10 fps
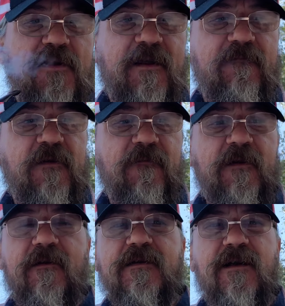If you
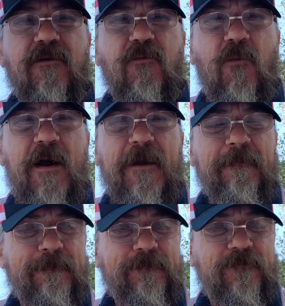feel a certain way,
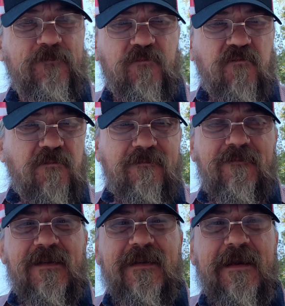
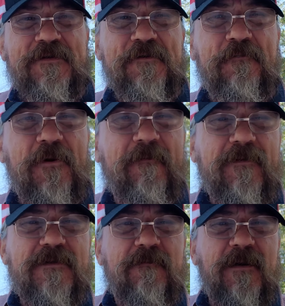that's your
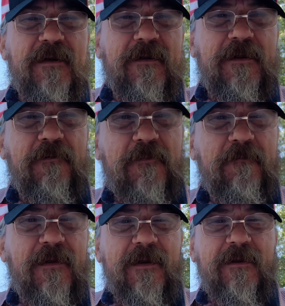privilege of being a human
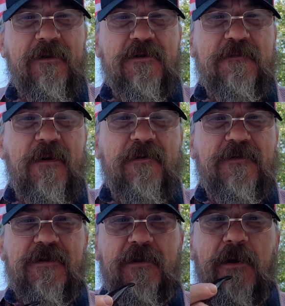being. You're
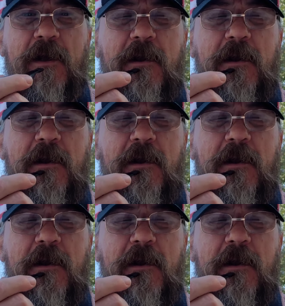supposed to.